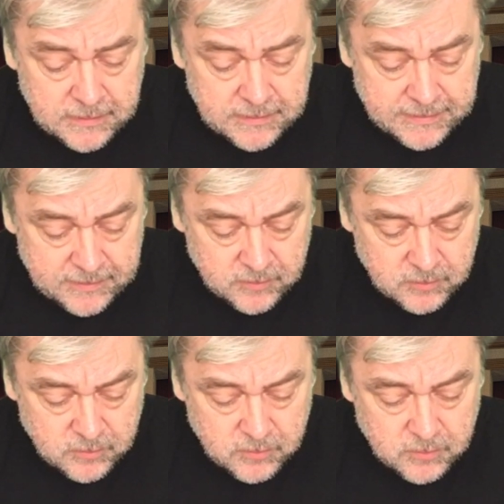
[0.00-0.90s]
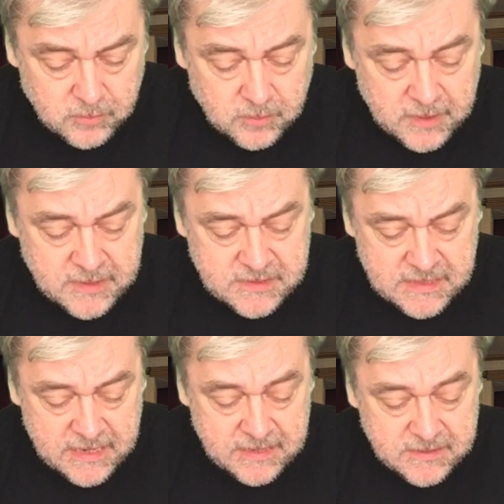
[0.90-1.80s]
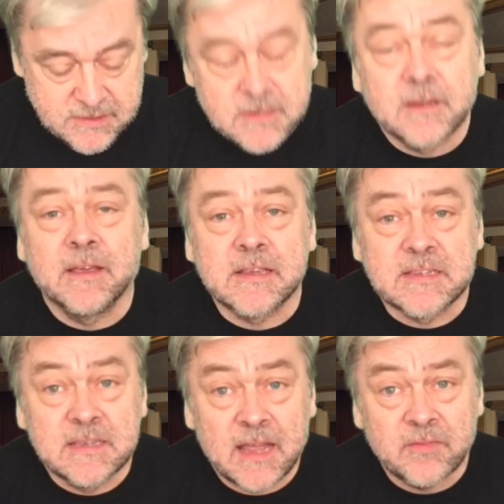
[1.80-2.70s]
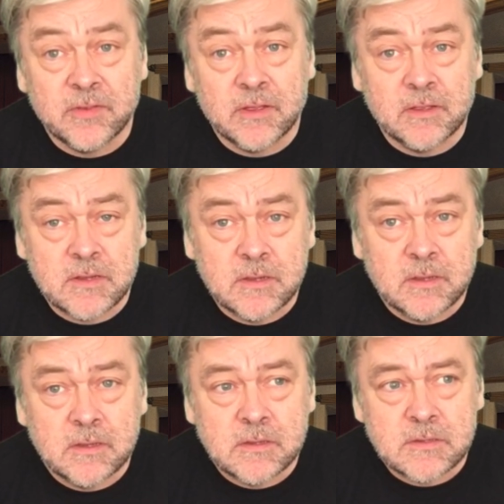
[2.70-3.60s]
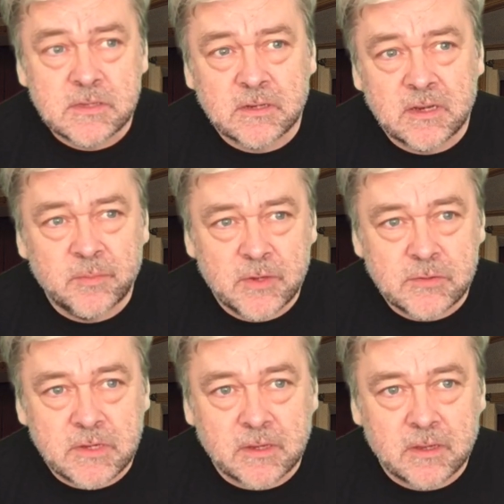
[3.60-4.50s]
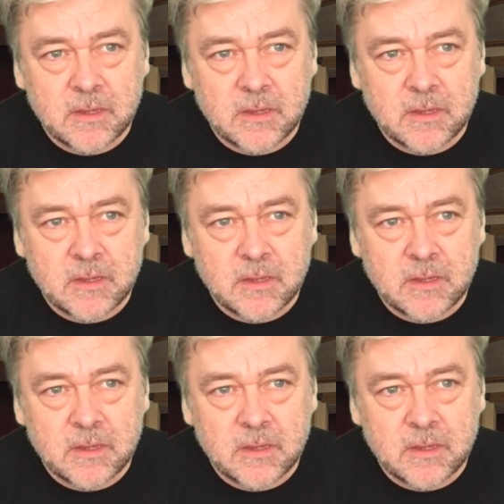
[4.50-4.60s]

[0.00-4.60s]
Now, he says he's never studied music.